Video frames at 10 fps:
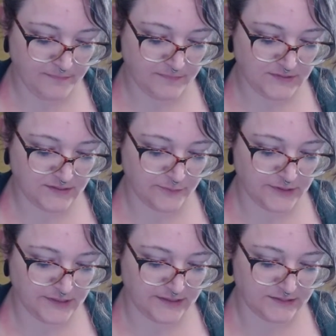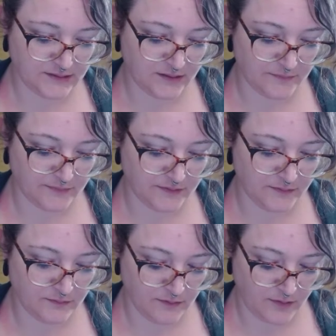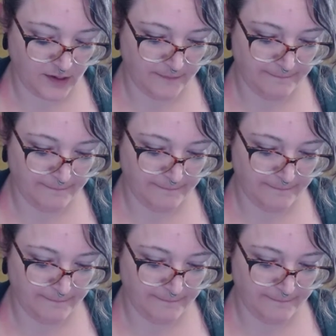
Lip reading: Someone else coming. Okay.